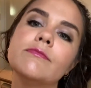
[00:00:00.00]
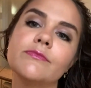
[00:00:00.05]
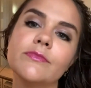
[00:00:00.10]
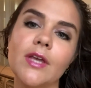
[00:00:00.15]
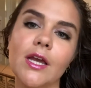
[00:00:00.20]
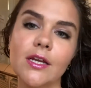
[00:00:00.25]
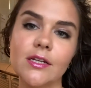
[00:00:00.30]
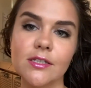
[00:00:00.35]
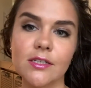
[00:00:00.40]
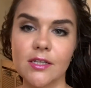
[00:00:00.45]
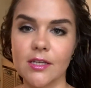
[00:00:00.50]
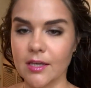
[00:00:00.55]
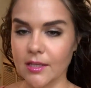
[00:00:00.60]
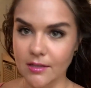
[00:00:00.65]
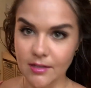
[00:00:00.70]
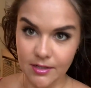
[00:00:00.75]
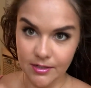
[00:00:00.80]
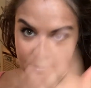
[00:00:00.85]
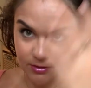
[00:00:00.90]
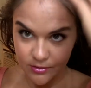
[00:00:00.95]
Actually,
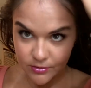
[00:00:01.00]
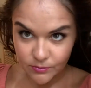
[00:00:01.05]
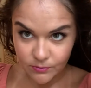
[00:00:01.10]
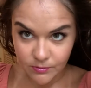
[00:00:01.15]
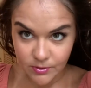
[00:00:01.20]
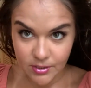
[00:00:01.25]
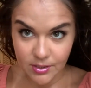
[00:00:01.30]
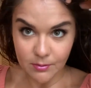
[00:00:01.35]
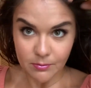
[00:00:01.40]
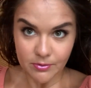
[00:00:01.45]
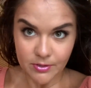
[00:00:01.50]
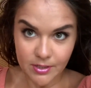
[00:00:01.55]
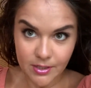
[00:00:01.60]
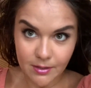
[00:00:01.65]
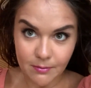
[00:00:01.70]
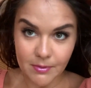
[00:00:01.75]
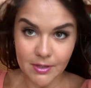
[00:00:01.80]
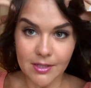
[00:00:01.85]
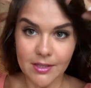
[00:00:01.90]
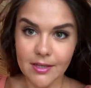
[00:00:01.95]
Headliner is really pretty.
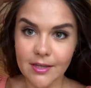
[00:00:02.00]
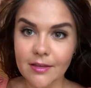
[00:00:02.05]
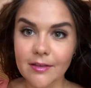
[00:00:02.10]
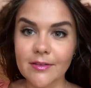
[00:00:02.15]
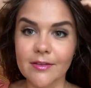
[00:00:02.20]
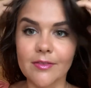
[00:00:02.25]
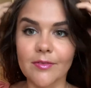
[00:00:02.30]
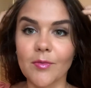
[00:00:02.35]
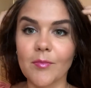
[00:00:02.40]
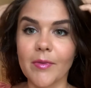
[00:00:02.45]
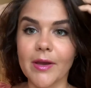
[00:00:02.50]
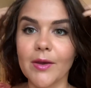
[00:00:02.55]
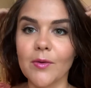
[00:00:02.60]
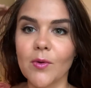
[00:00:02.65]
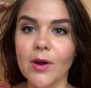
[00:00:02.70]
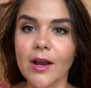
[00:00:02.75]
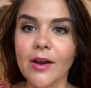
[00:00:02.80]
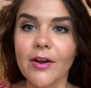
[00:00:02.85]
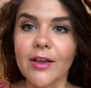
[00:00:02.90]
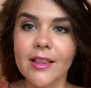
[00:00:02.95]
I might
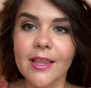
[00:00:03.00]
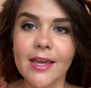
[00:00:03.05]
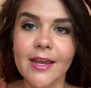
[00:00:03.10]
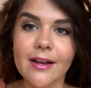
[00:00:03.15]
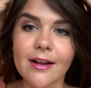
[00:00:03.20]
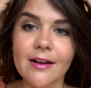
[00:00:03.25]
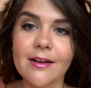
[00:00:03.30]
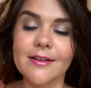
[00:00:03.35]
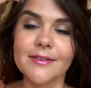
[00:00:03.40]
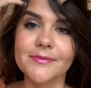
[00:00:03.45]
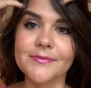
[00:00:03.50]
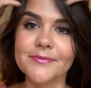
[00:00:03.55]
wear it later.